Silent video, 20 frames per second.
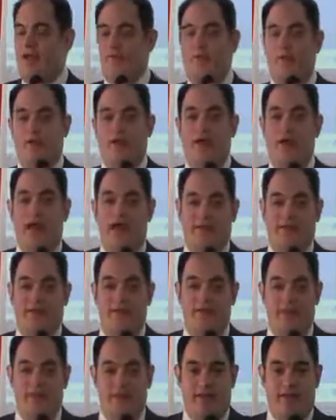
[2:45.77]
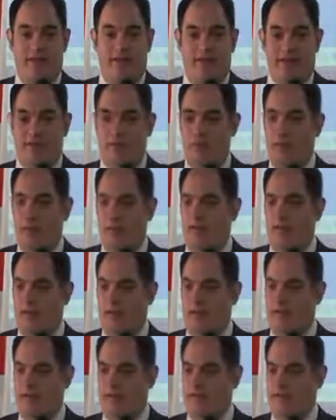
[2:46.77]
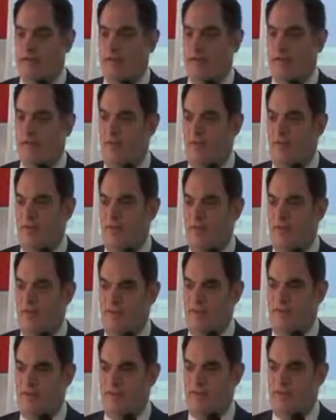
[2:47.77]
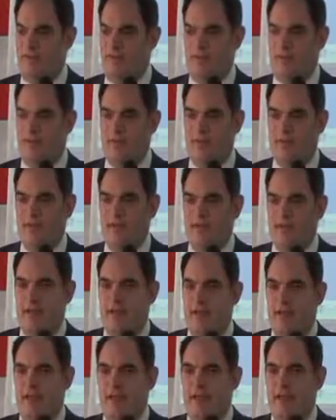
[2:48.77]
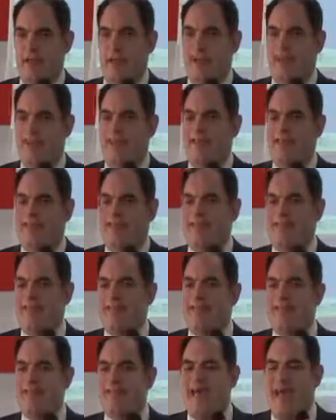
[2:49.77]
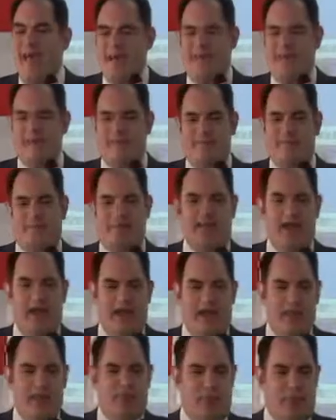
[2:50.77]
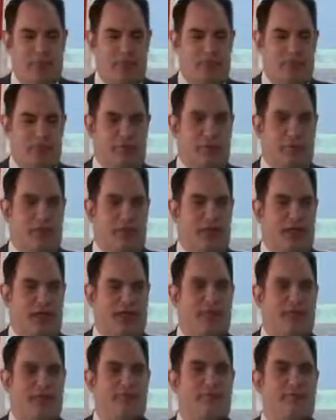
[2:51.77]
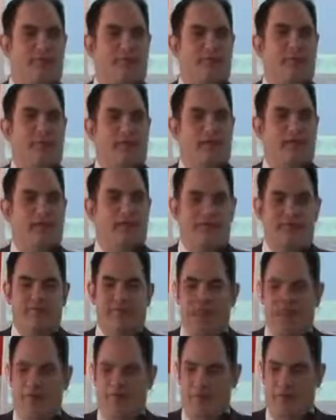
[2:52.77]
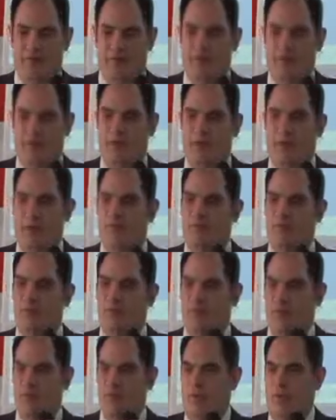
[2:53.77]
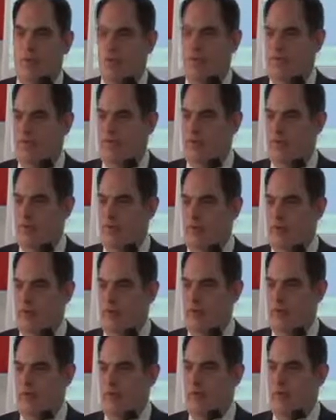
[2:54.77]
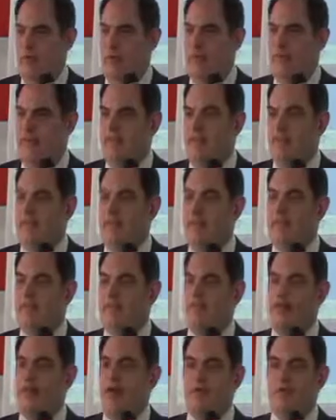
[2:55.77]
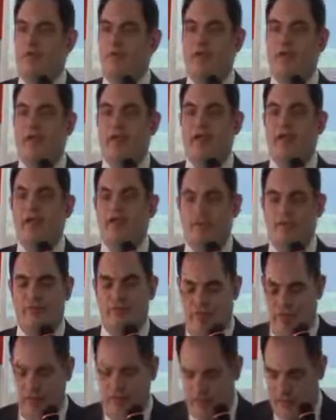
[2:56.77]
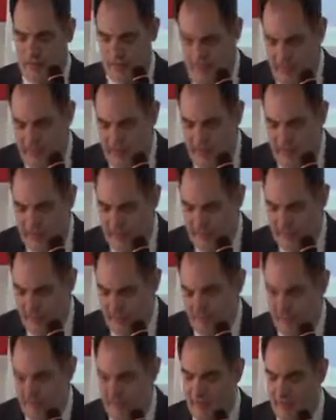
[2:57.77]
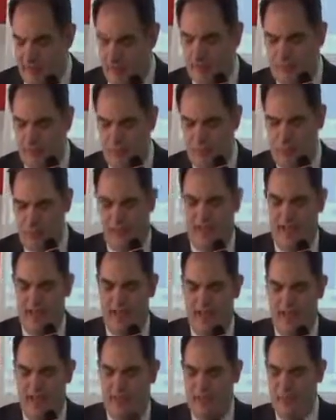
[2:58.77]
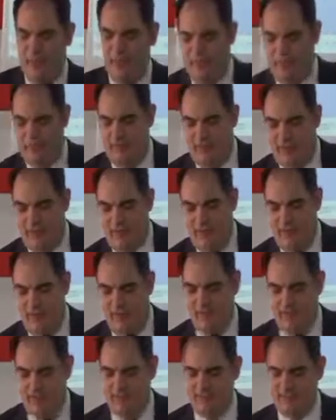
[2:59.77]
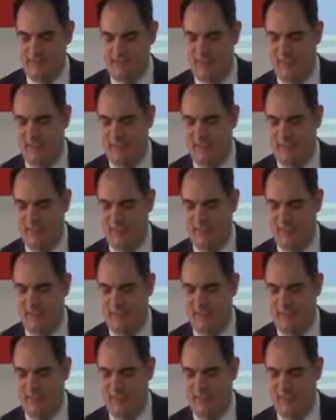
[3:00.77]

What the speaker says: of other activities that are related to this collective defense. But that is the guiding principle and the biggest value for the organization, and the biggest value for each of us individually as members of the alliance.